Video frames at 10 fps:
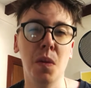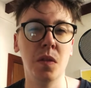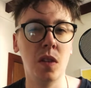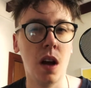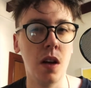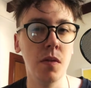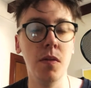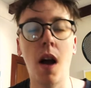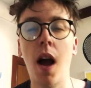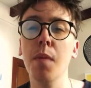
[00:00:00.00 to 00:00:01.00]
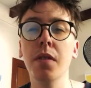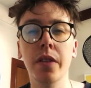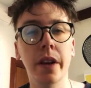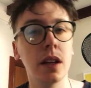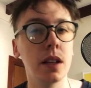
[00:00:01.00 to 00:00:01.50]
that was kind of
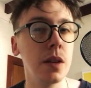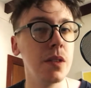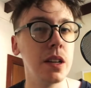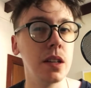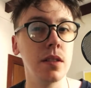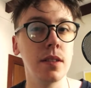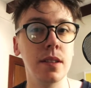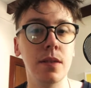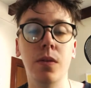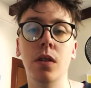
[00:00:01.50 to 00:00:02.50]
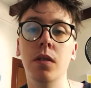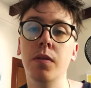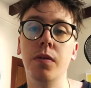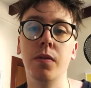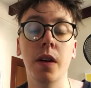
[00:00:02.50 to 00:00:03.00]
hypothetically written for a
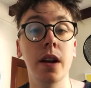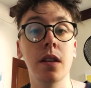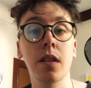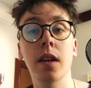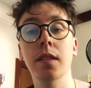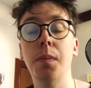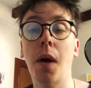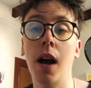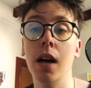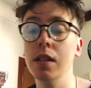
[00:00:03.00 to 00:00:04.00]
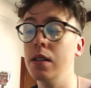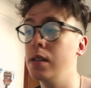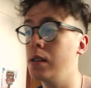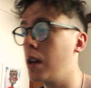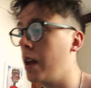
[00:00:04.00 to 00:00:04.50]
friend that has
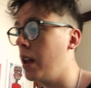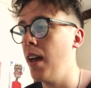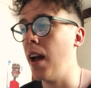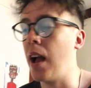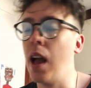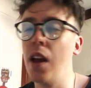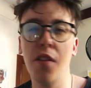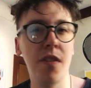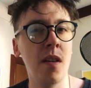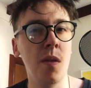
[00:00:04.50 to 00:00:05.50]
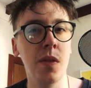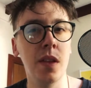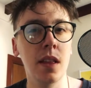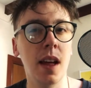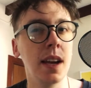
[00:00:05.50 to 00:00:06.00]
passed. And I kind of felt
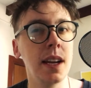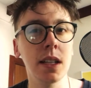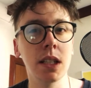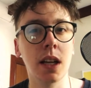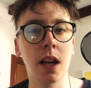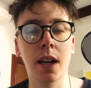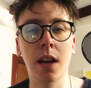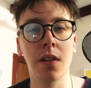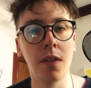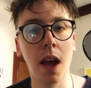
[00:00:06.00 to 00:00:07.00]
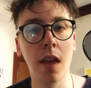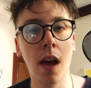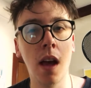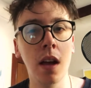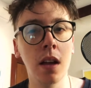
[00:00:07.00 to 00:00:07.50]
that I needed to kind of convey
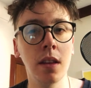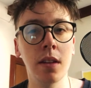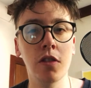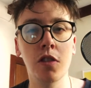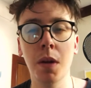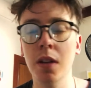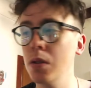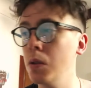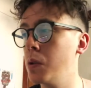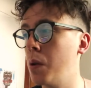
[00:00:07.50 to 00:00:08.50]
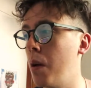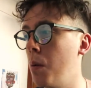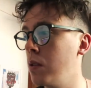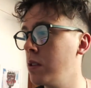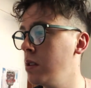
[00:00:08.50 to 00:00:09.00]
that in the instrumental. So I
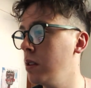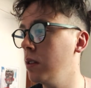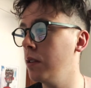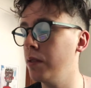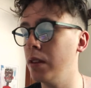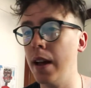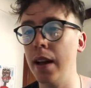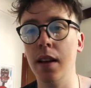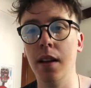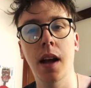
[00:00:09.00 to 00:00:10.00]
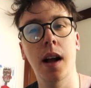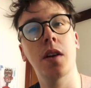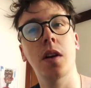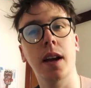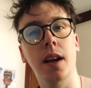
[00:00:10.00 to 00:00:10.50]
wanted to look for like, I don't
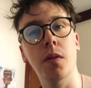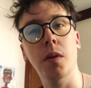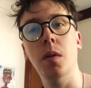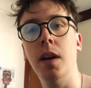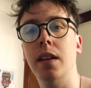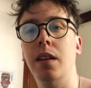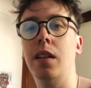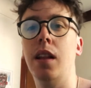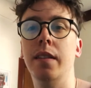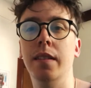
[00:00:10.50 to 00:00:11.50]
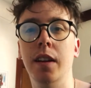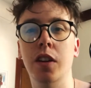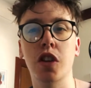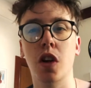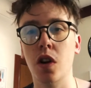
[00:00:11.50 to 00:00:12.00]
know, like a real like classic
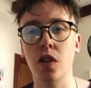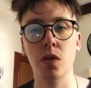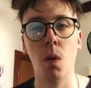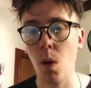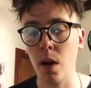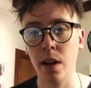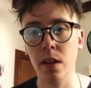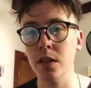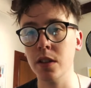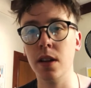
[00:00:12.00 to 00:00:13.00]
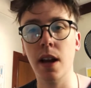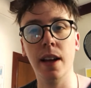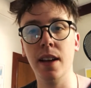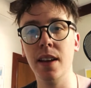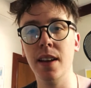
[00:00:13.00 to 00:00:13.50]
church organ to
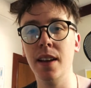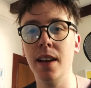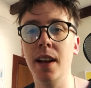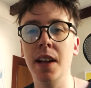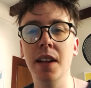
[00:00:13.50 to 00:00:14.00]
like, I